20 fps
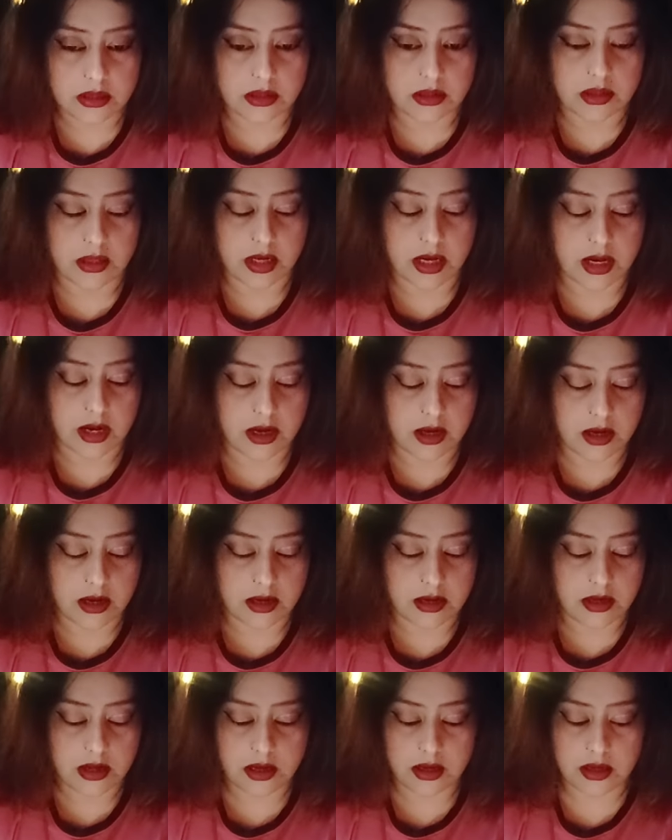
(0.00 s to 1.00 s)

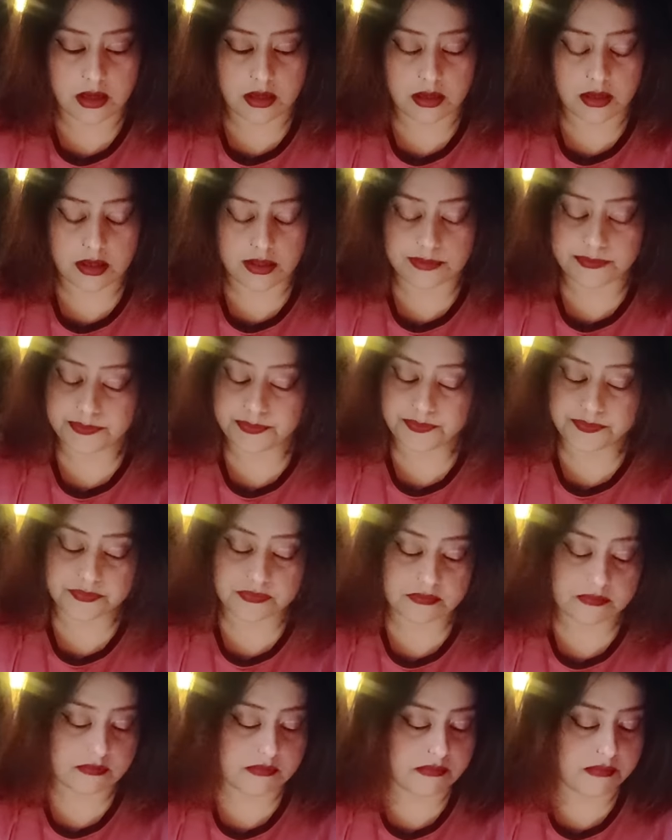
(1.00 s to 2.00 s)

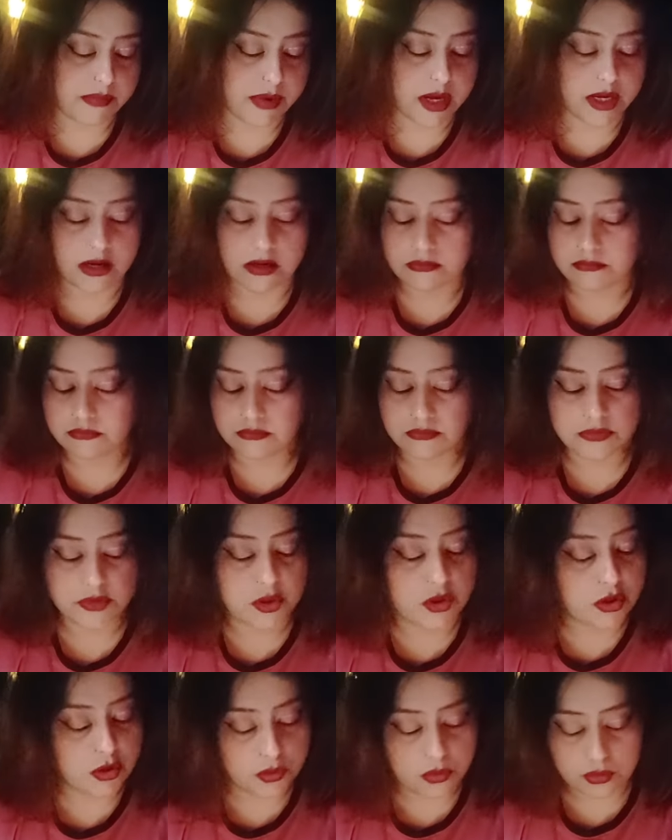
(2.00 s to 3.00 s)
But
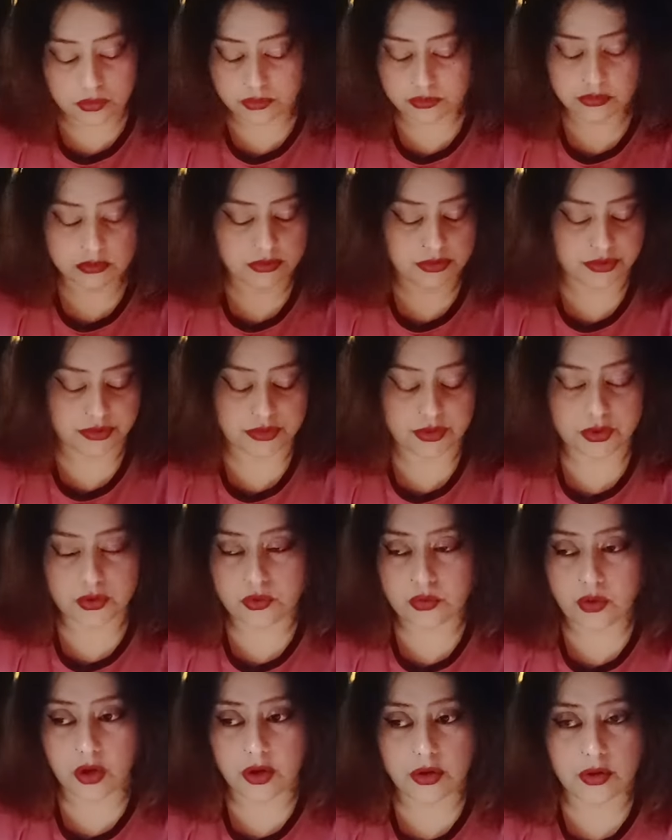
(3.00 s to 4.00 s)
you
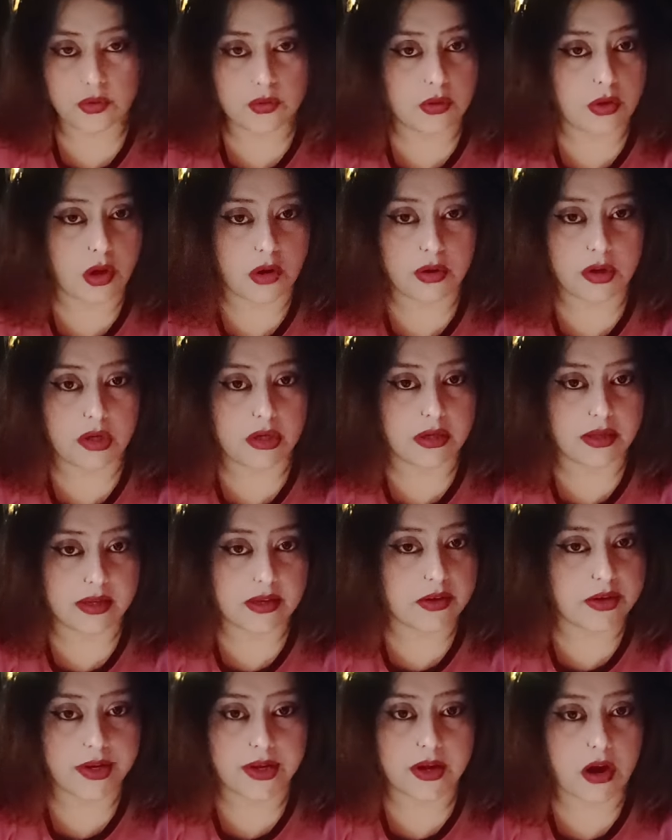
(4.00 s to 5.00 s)
are no longer
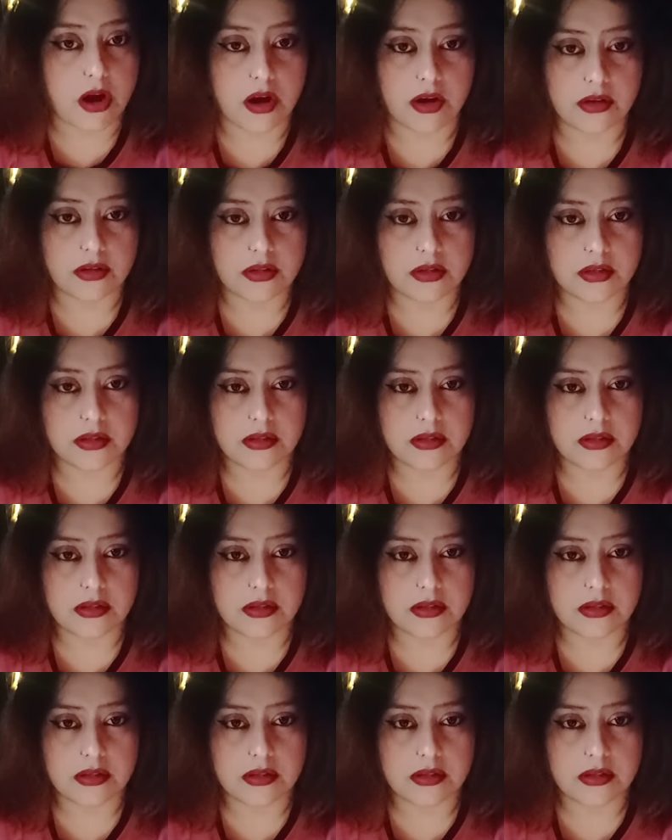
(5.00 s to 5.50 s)
lingering on.